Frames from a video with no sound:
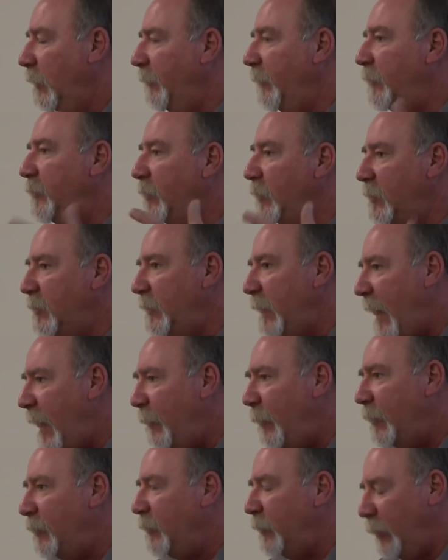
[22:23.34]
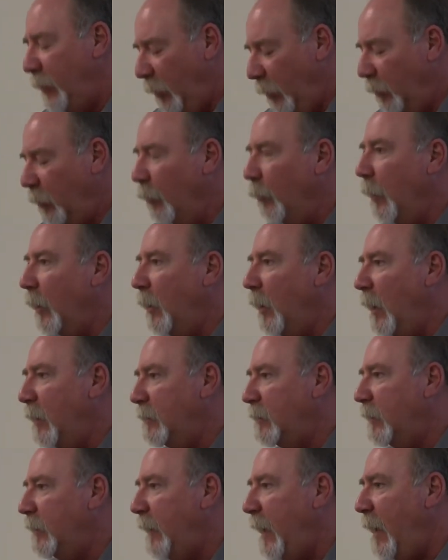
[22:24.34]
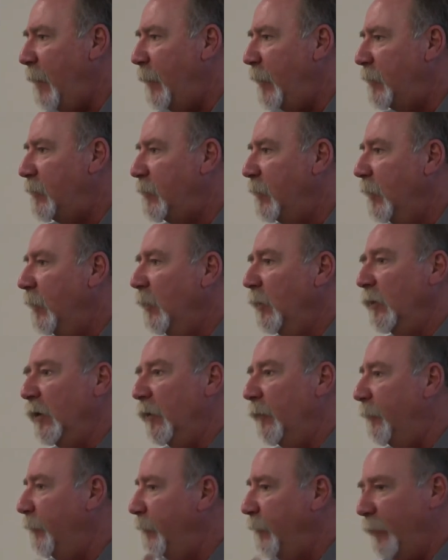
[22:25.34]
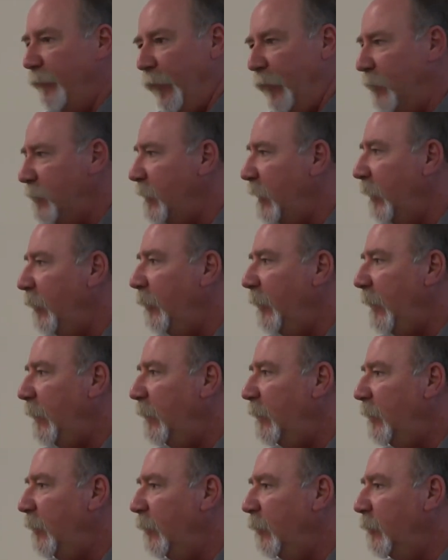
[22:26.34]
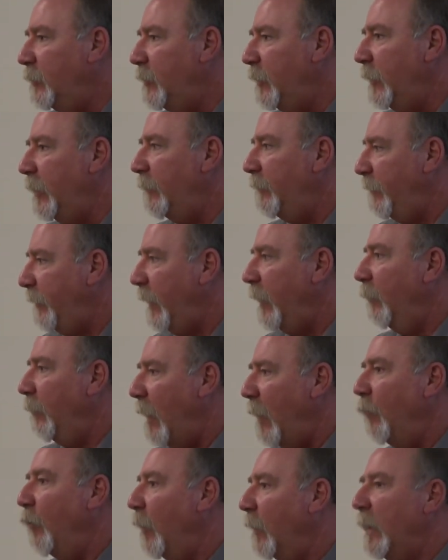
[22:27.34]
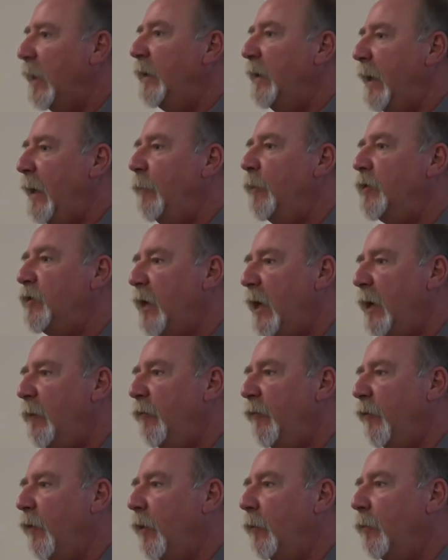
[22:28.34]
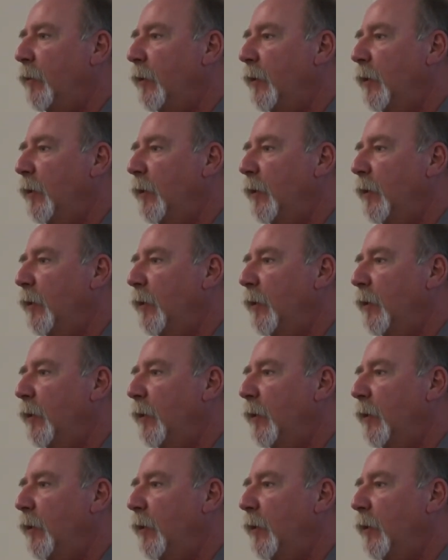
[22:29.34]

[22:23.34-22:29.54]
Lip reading: If it's just damage and you don't know what caused the damage, the first thing you need to do is you need to figure out where that damage came from.